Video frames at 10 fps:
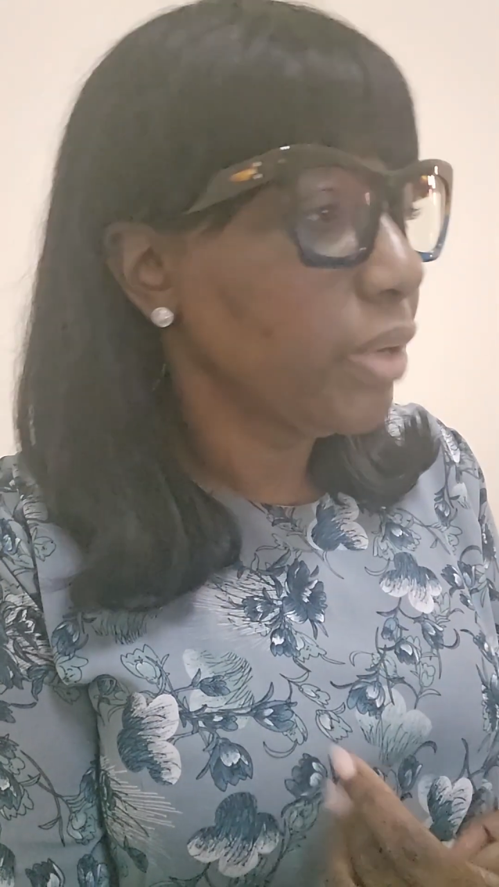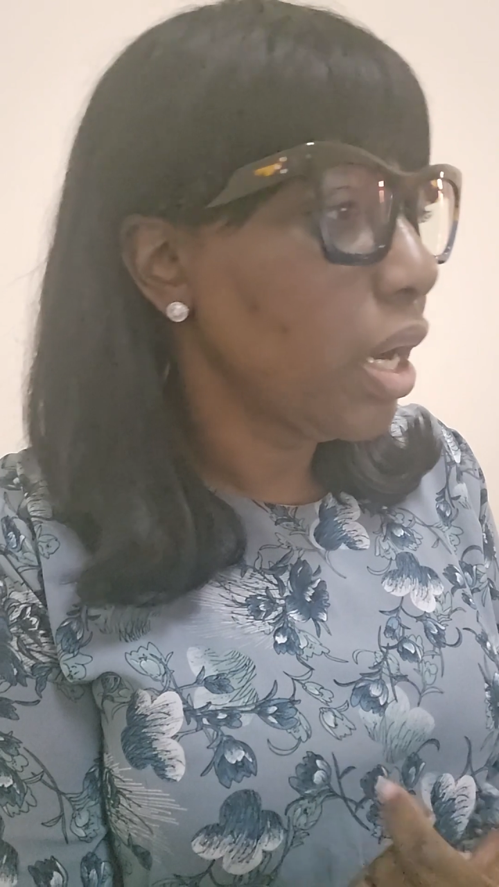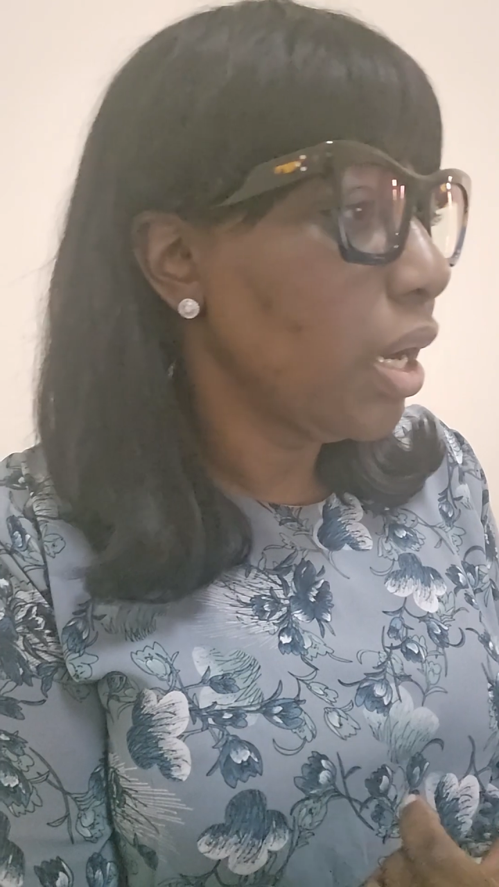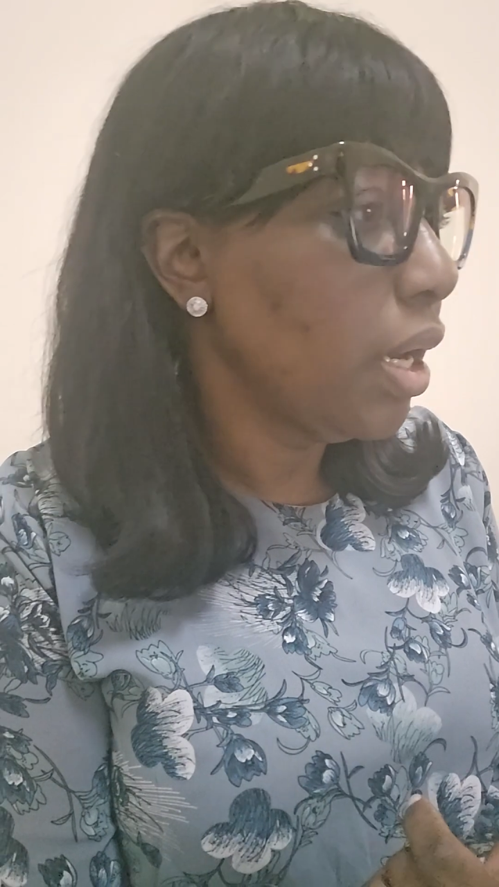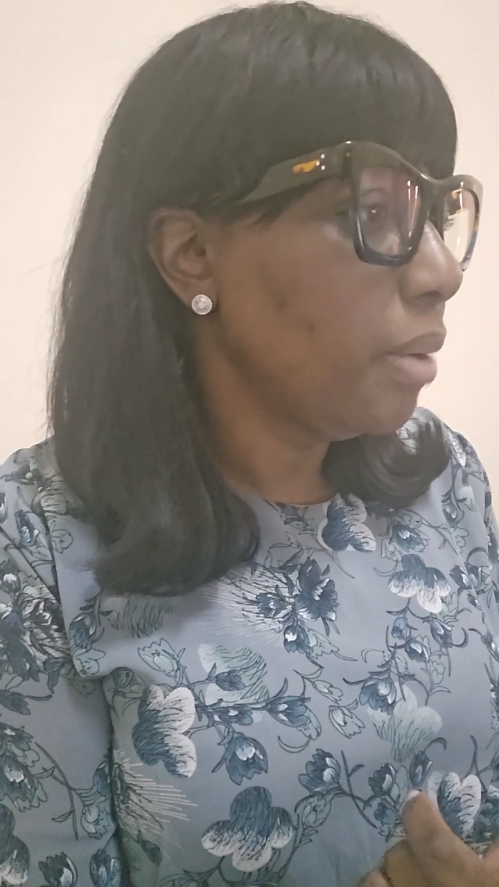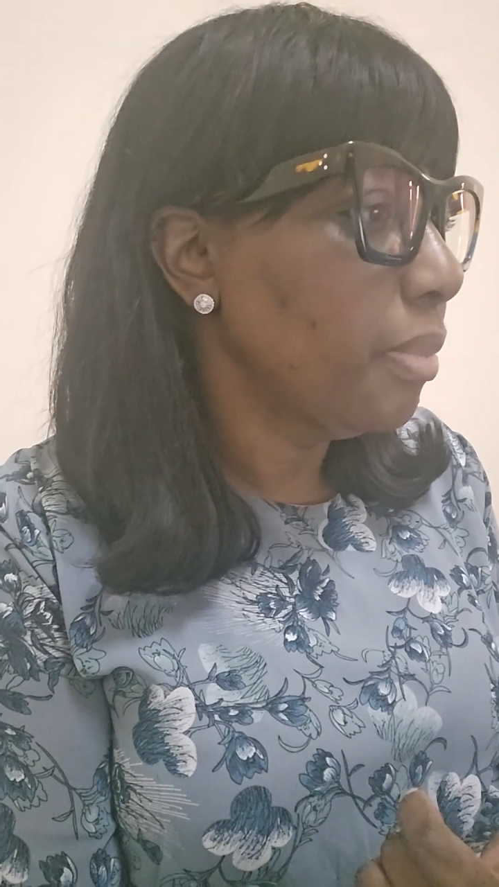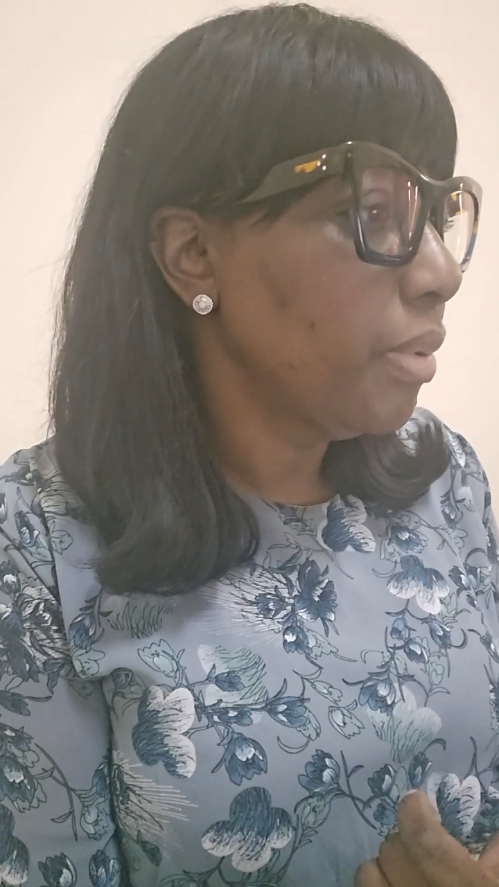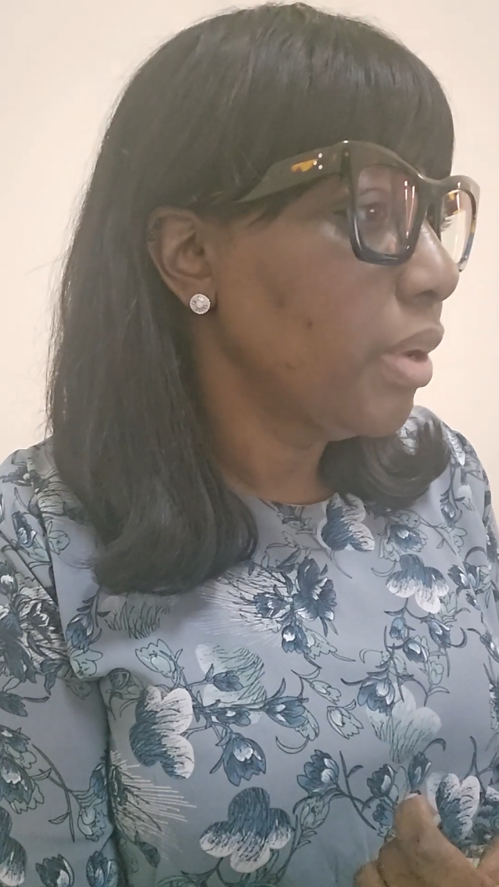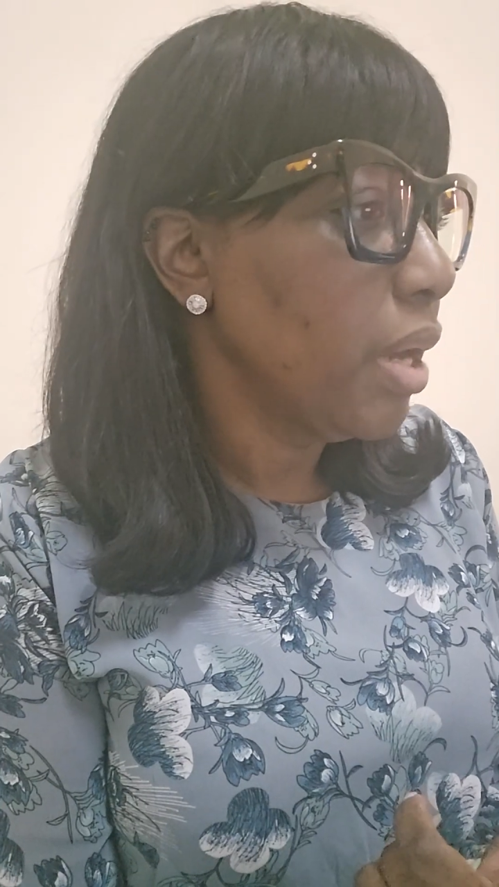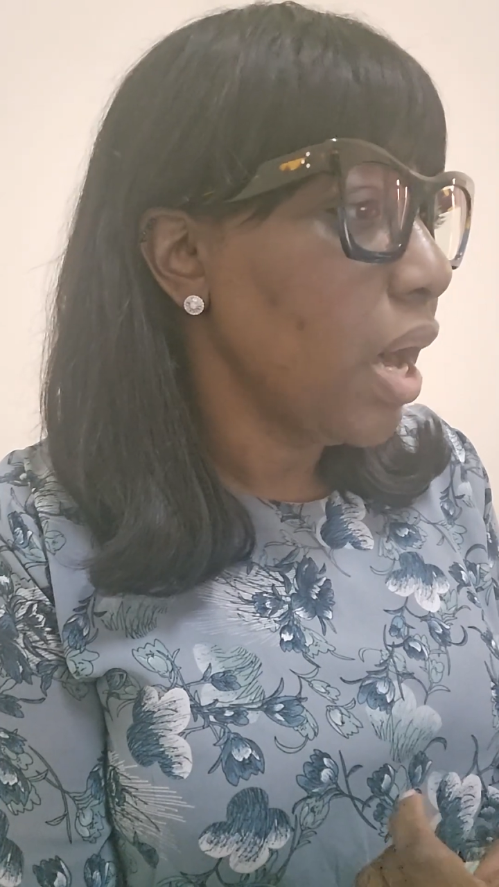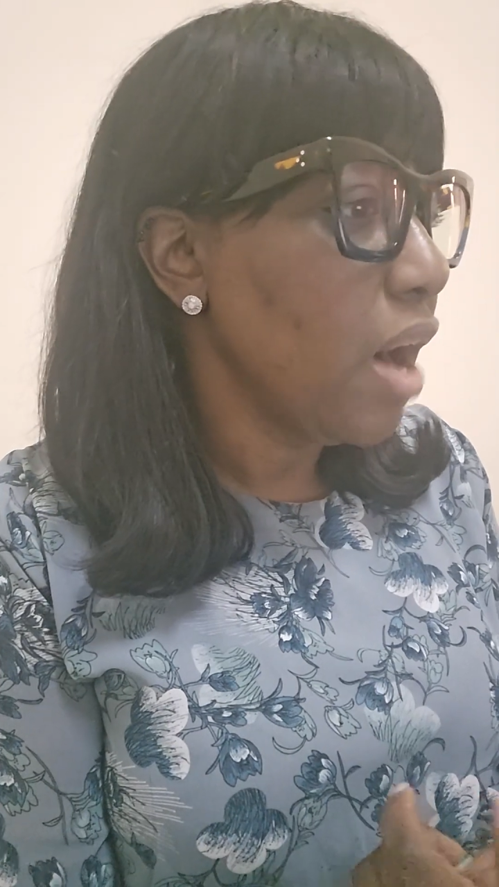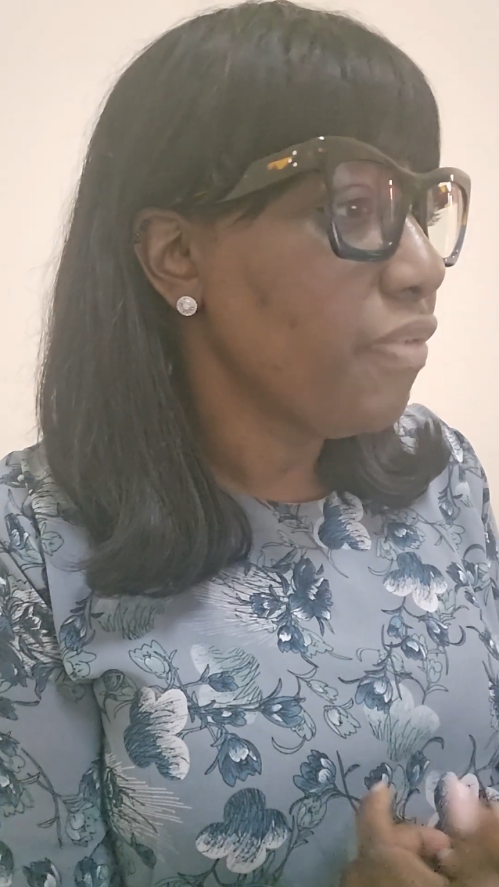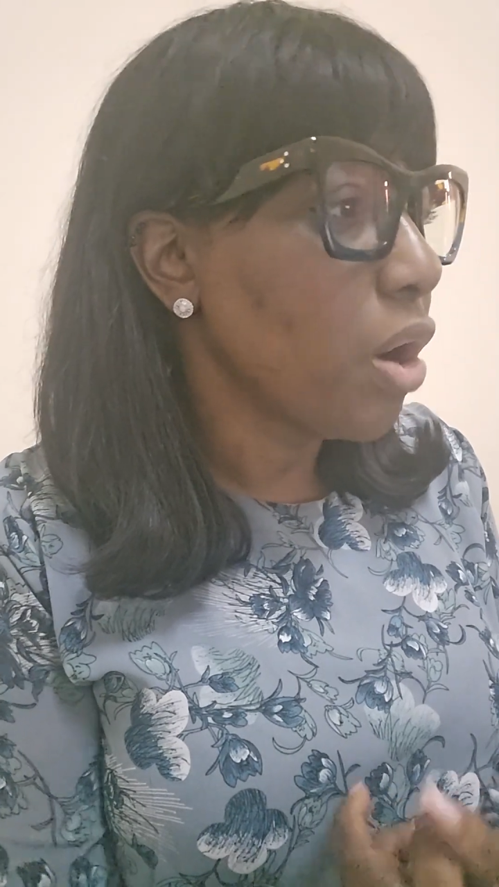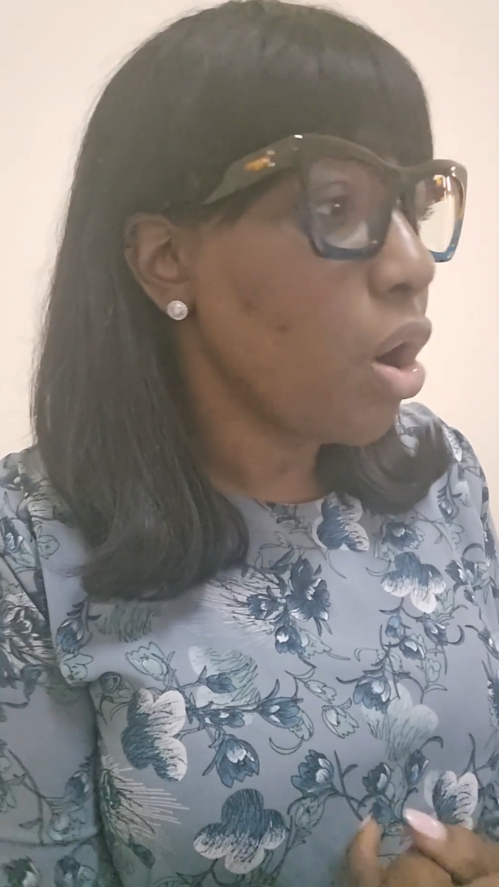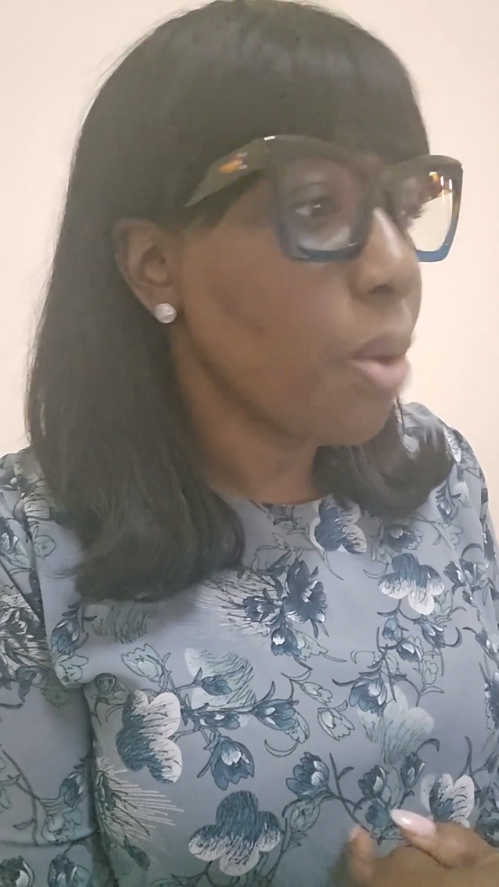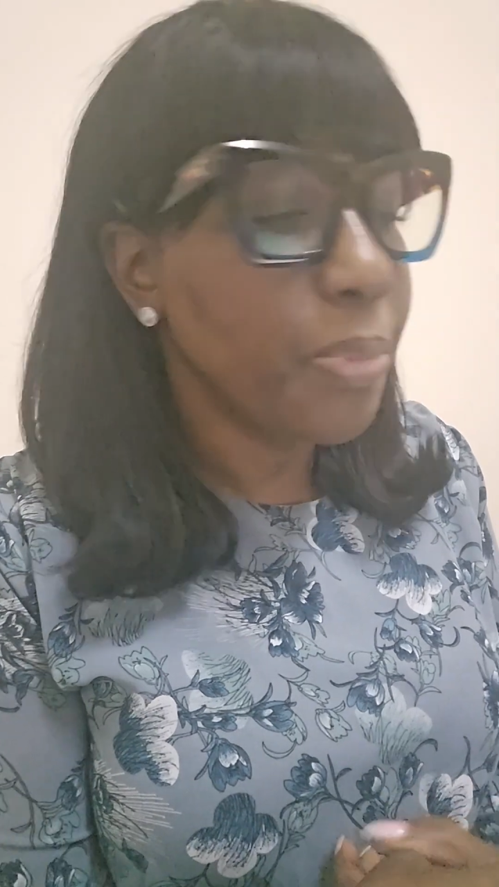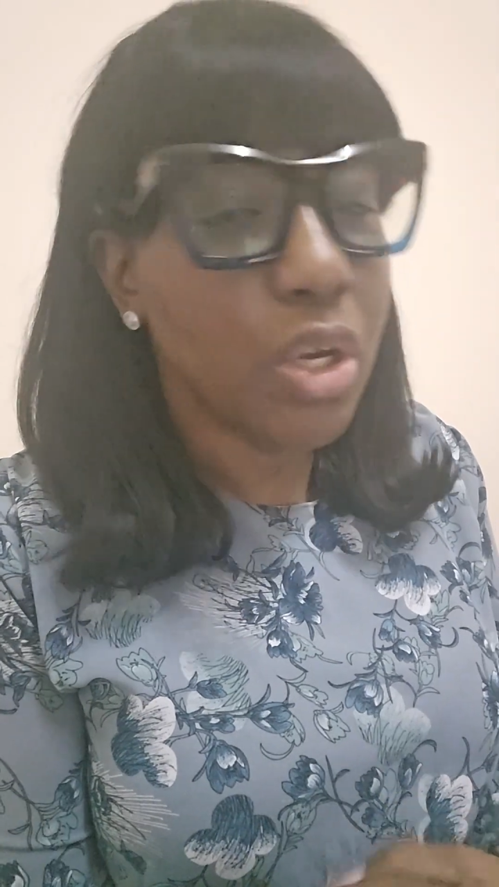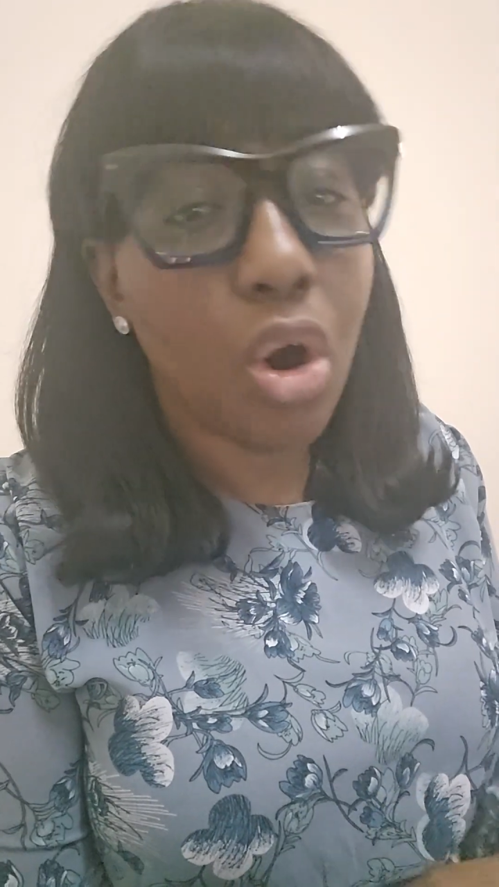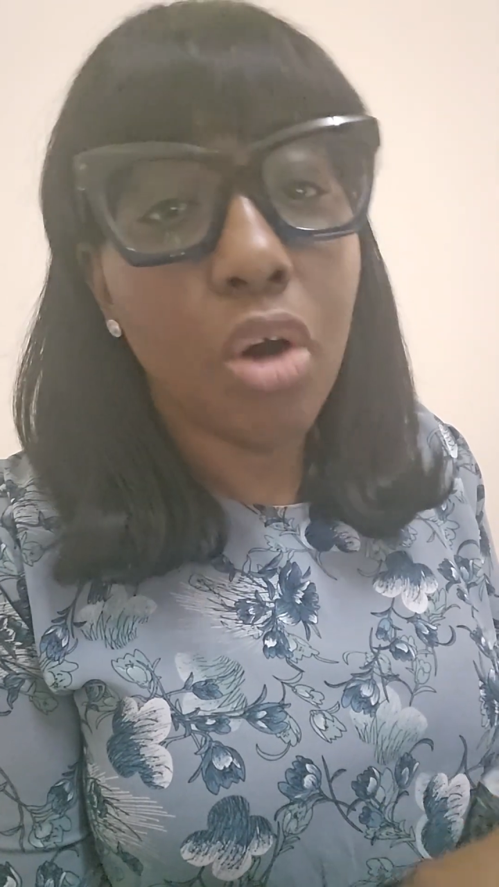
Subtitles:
Have a copy